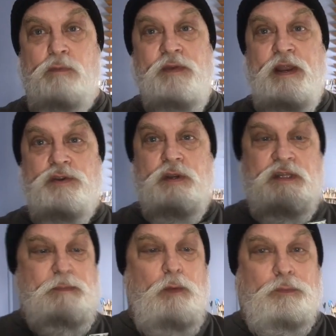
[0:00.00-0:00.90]
finished. It's
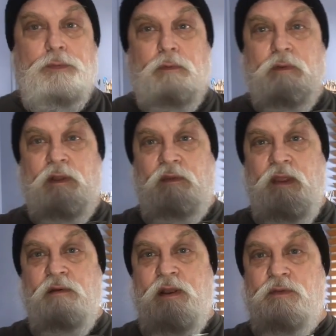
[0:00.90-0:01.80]
built.
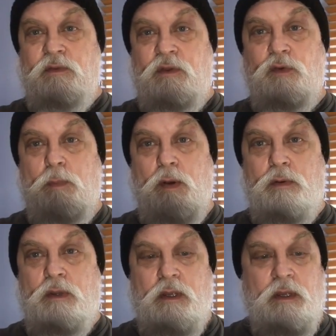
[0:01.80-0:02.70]
There it is. It's all
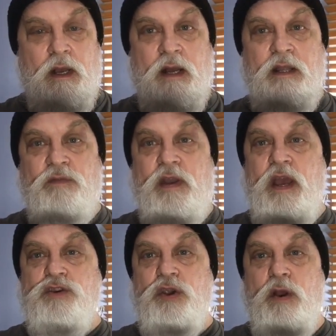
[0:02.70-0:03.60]
built. I did the video
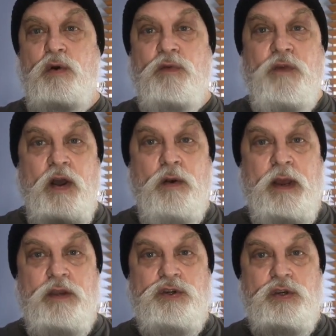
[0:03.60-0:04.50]
showing all the photo
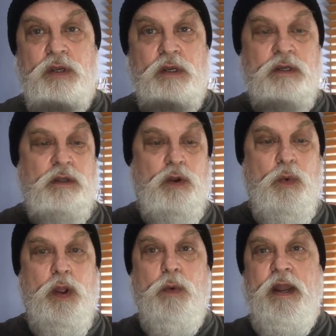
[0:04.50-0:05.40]
etch. There's a lot of
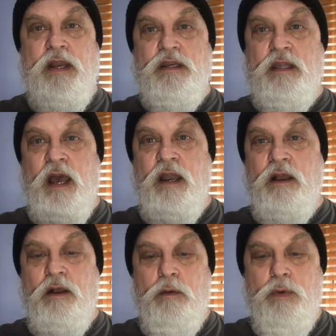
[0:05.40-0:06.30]
work went into that,
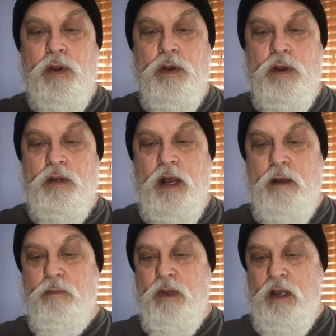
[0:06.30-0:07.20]
putting
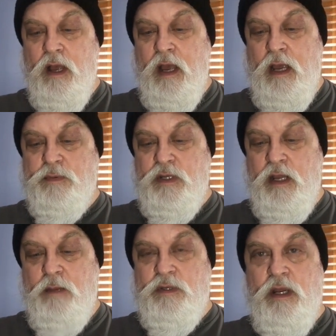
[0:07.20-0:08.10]
on heaps and
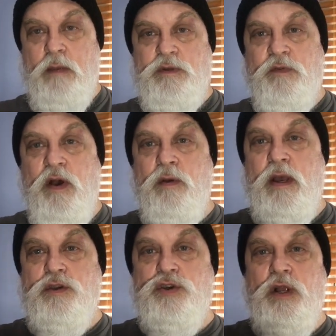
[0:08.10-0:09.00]
heaps and heaps of photo
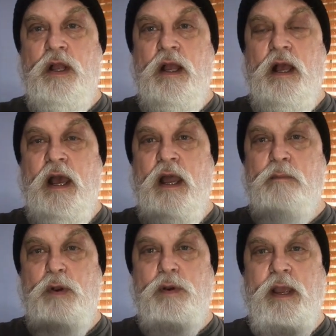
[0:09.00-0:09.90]
etch and
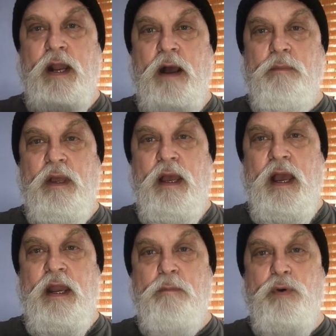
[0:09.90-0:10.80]
building it up
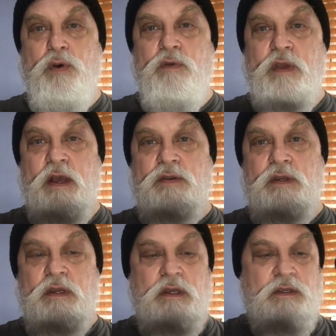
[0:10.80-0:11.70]
and improving it.
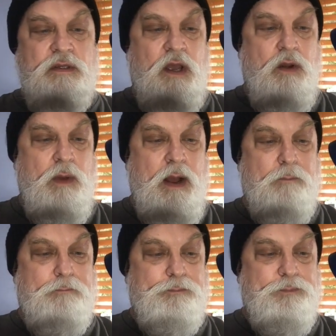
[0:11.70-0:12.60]

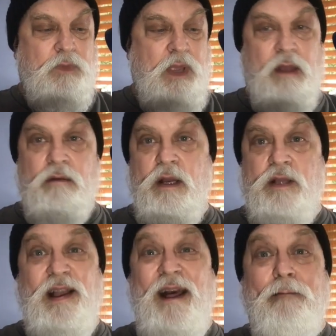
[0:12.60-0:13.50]
So, yeah, it's
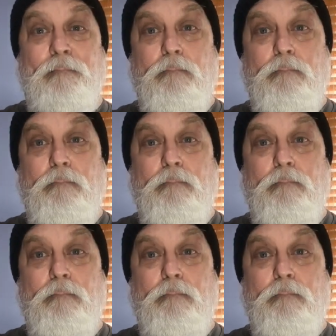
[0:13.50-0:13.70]
done.